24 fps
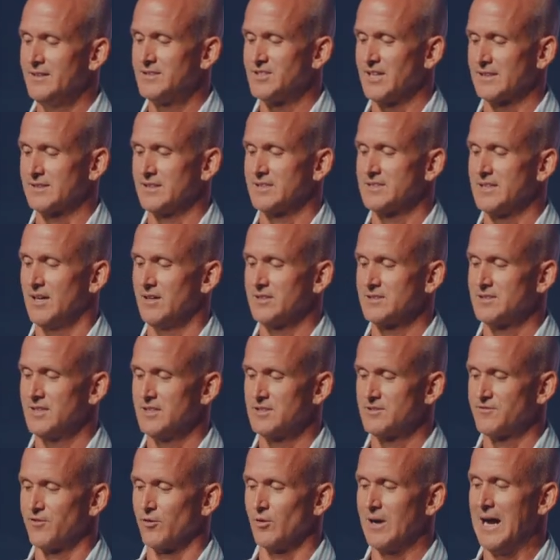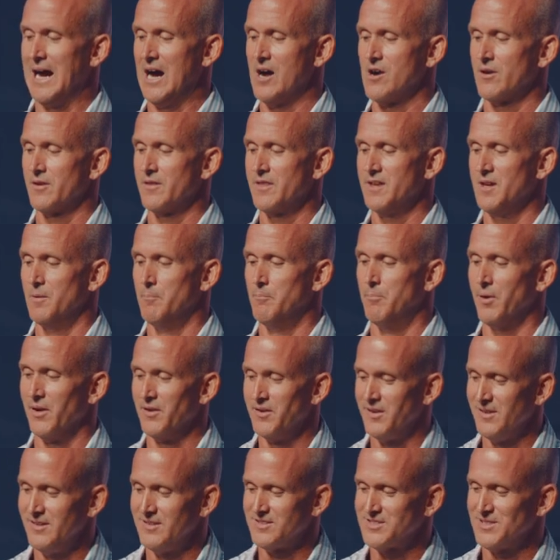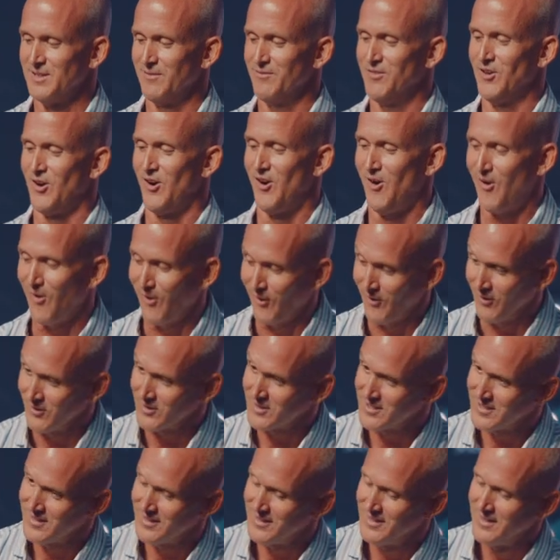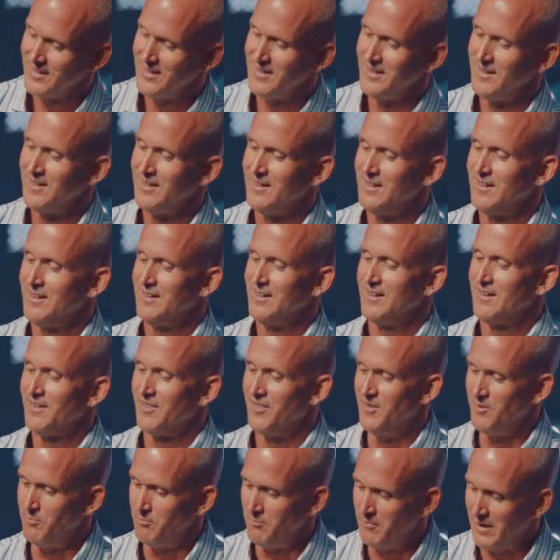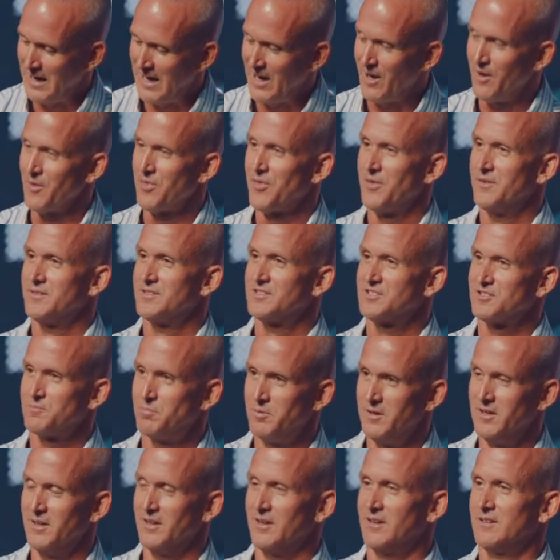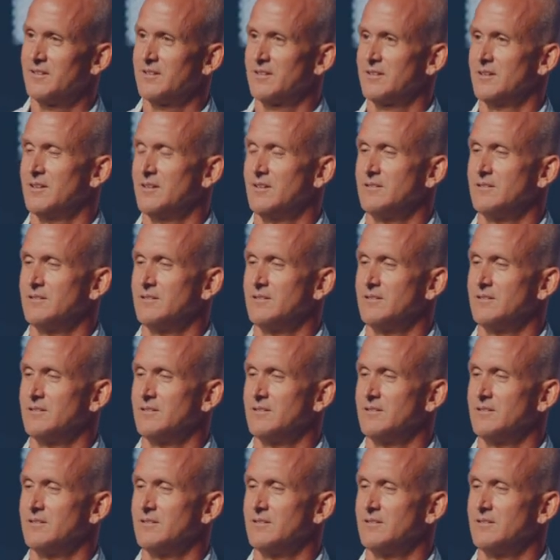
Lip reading: check this out, says, for out of the abundance of the heart, the mouth speaks.